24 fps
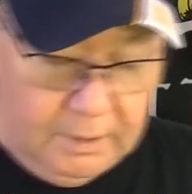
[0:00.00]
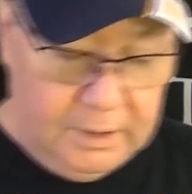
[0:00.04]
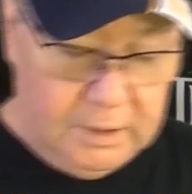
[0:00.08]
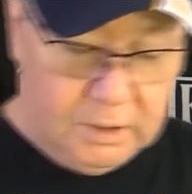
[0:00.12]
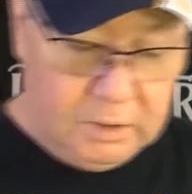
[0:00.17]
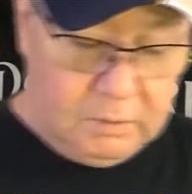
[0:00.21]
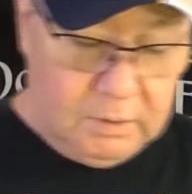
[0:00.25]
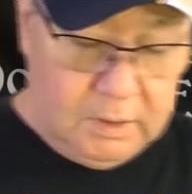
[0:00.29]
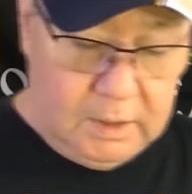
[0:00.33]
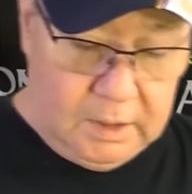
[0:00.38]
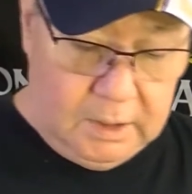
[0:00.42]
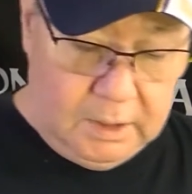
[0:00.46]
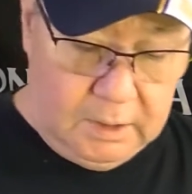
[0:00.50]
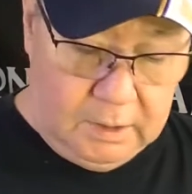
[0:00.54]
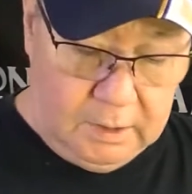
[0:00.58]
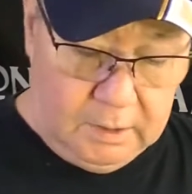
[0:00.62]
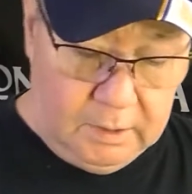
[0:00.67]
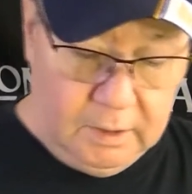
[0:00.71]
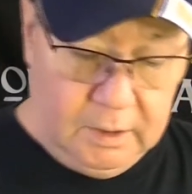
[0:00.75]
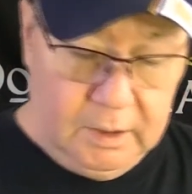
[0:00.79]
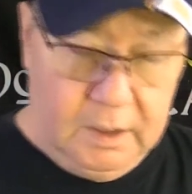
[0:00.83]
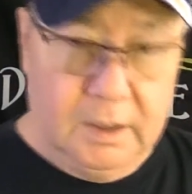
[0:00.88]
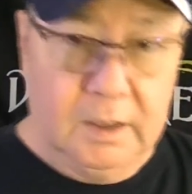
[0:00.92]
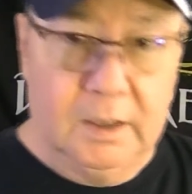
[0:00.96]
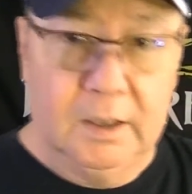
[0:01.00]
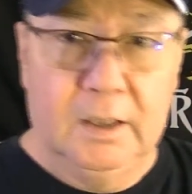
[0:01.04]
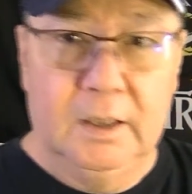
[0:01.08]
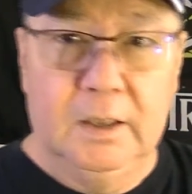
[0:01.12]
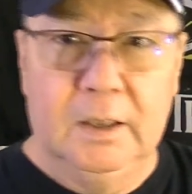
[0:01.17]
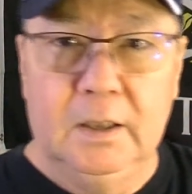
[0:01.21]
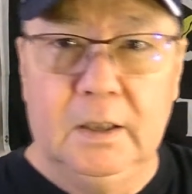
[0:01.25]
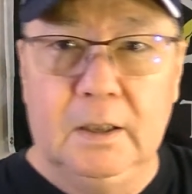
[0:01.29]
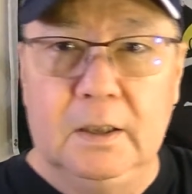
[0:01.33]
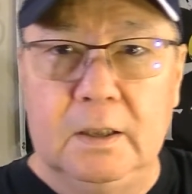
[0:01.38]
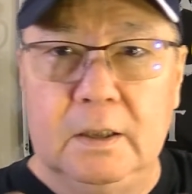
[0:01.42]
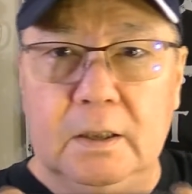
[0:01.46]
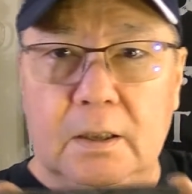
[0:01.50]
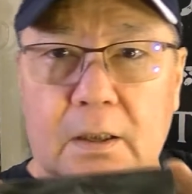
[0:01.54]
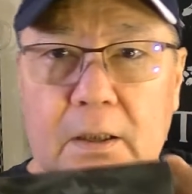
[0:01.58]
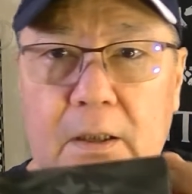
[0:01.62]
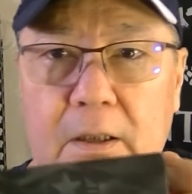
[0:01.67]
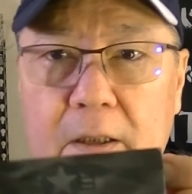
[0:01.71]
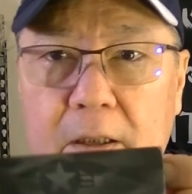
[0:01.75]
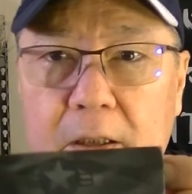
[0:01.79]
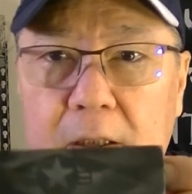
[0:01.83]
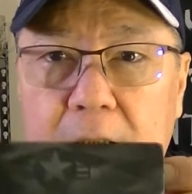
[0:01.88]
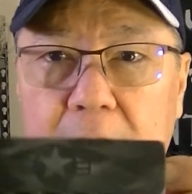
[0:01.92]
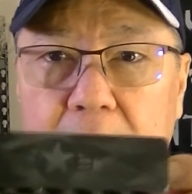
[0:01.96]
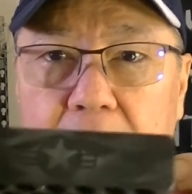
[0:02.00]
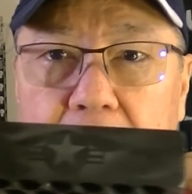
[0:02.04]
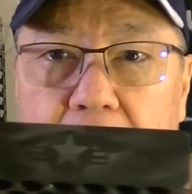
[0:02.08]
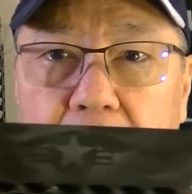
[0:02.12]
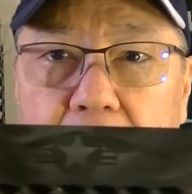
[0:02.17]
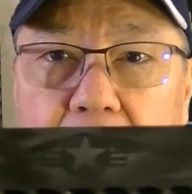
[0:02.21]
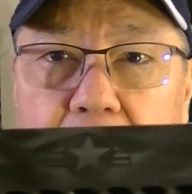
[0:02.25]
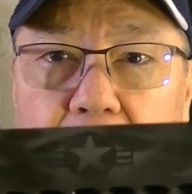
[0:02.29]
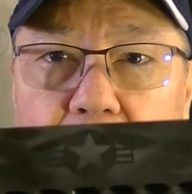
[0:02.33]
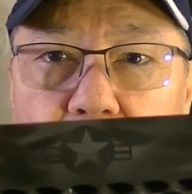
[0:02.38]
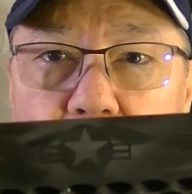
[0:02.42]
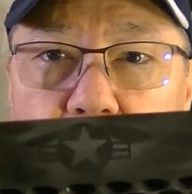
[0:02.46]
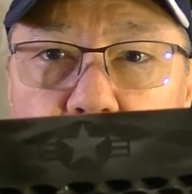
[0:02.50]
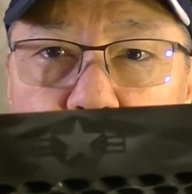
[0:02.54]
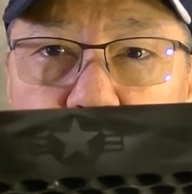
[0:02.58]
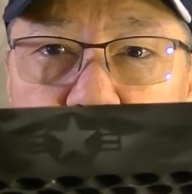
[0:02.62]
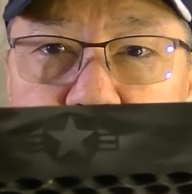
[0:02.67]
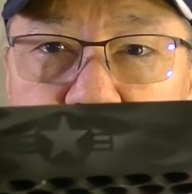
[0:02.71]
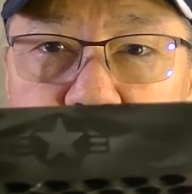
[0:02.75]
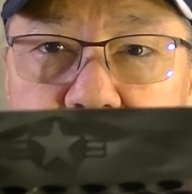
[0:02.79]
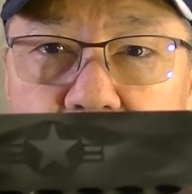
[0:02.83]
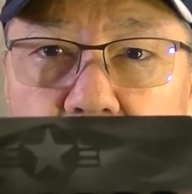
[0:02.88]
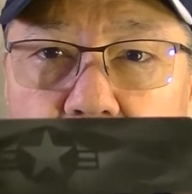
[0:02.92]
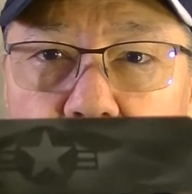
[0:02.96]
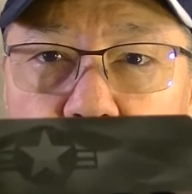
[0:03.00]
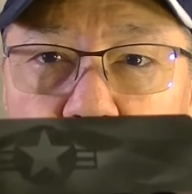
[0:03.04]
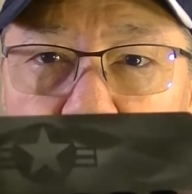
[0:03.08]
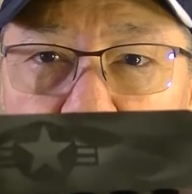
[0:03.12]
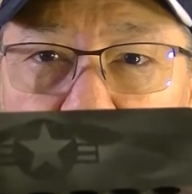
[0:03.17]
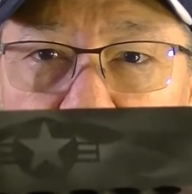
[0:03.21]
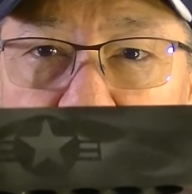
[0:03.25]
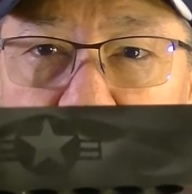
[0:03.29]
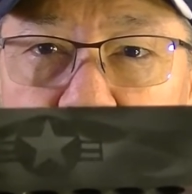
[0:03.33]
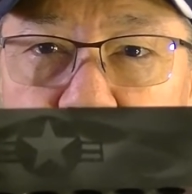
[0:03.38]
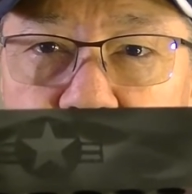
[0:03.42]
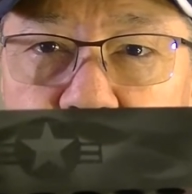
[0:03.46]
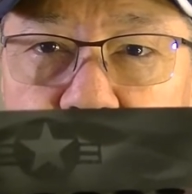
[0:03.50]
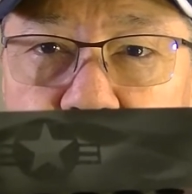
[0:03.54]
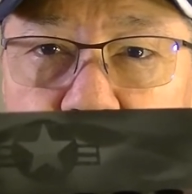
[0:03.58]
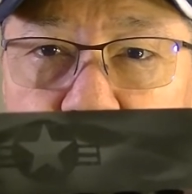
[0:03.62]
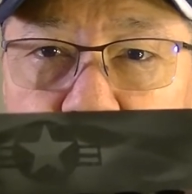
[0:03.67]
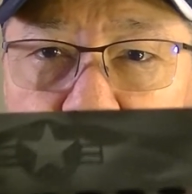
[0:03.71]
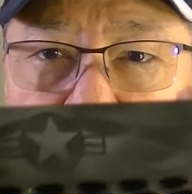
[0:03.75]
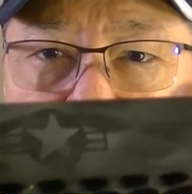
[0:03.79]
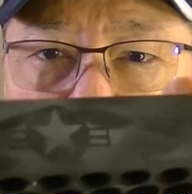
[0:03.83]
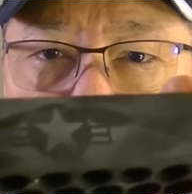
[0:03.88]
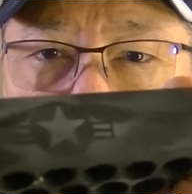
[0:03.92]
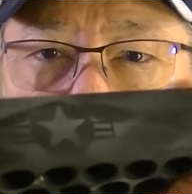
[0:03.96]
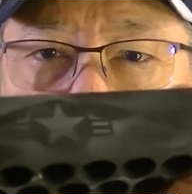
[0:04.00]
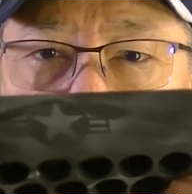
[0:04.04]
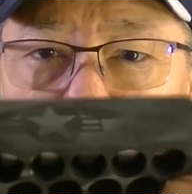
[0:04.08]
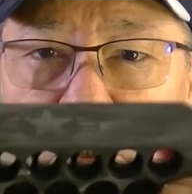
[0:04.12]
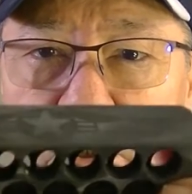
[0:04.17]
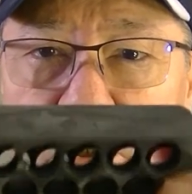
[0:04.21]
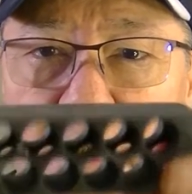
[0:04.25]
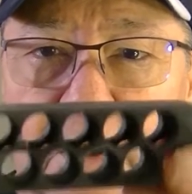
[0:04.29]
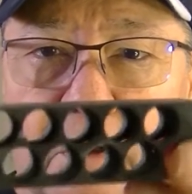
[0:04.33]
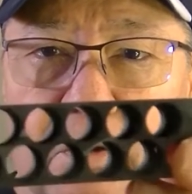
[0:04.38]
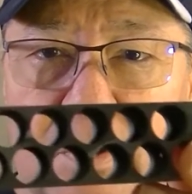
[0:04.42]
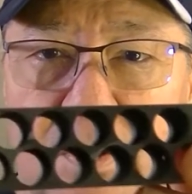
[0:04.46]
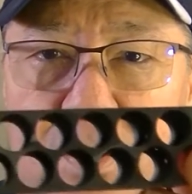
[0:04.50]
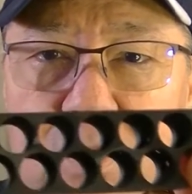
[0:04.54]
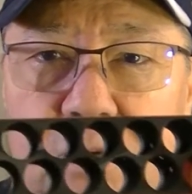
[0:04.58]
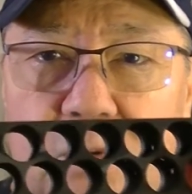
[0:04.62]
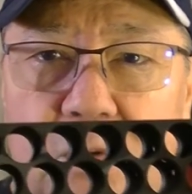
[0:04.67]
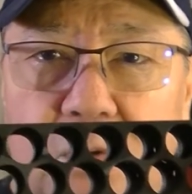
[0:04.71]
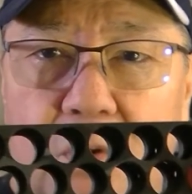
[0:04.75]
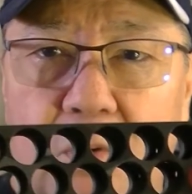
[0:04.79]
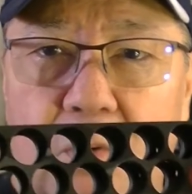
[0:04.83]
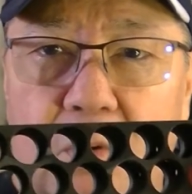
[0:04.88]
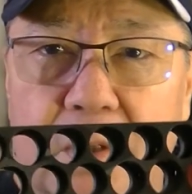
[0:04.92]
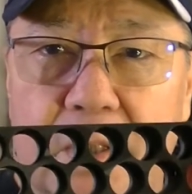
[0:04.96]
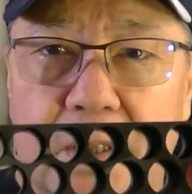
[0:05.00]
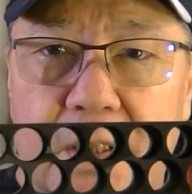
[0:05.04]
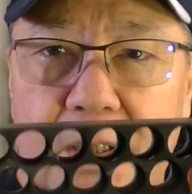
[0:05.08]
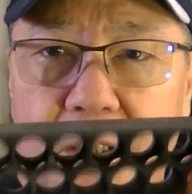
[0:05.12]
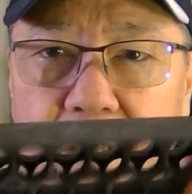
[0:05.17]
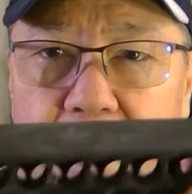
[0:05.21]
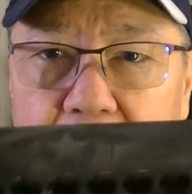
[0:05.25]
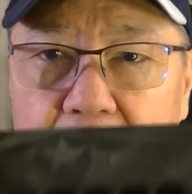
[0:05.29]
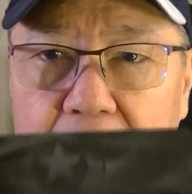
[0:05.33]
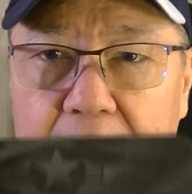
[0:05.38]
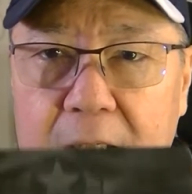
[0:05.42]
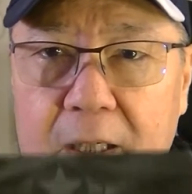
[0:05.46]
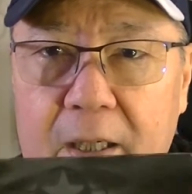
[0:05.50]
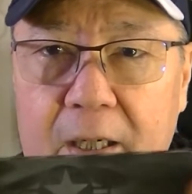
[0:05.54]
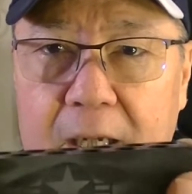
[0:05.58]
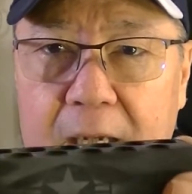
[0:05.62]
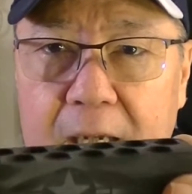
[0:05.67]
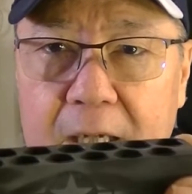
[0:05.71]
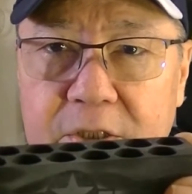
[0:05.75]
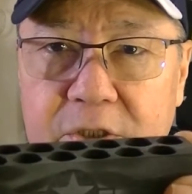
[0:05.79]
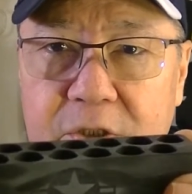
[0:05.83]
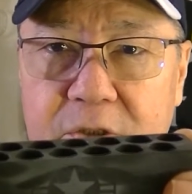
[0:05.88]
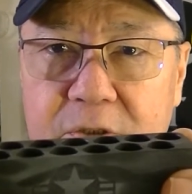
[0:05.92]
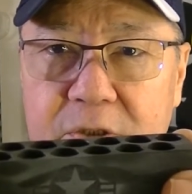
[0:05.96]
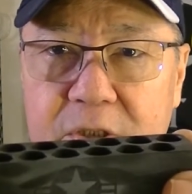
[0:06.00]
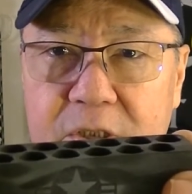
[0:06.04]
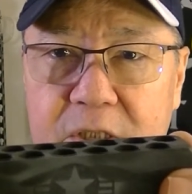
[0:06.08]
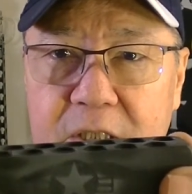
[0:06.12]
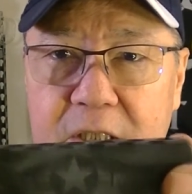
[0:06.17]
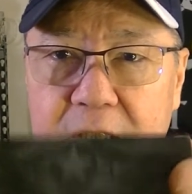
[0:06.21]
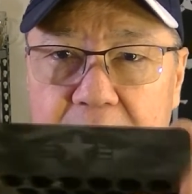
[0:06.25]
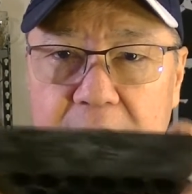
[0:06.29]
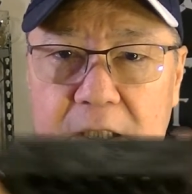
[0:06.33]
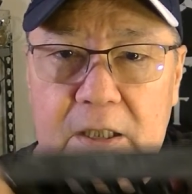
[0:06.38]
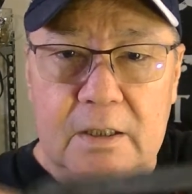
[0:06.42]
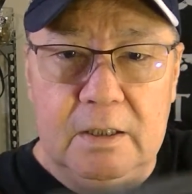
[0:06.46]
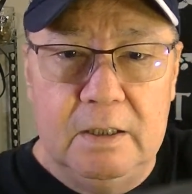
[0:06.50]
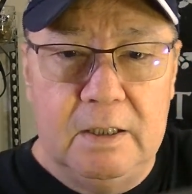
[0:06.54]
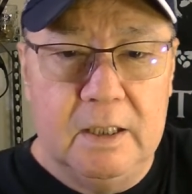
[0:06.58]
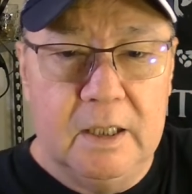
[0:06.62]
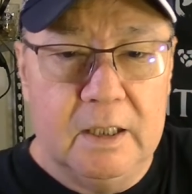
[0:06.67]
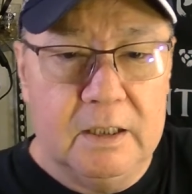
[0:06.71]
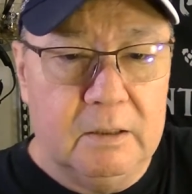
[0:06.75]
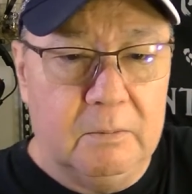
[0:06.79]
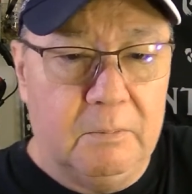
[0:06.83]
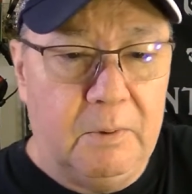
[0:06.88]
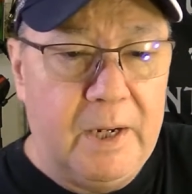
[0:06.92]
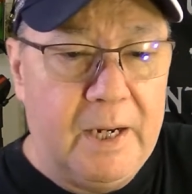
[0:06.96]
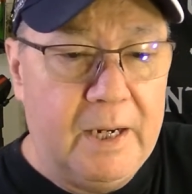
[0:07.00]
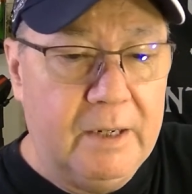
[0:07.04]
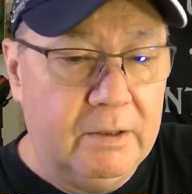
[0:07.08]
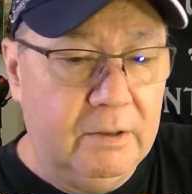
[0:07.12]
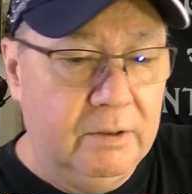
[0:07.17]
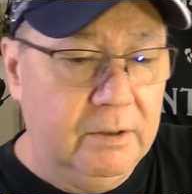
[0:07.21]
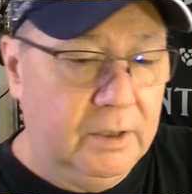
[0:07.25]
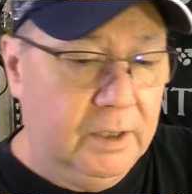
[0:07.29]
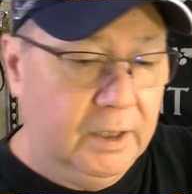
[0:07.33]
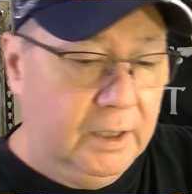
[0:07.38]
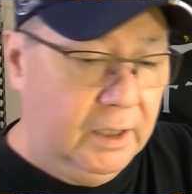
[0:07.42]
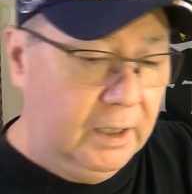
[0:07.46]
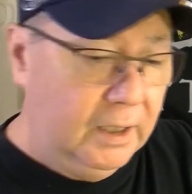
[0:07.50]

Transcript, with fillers: is right here. I won't waste a whole lot of your time. I just wanted to show this real quick. As you can see, they got the pattern and,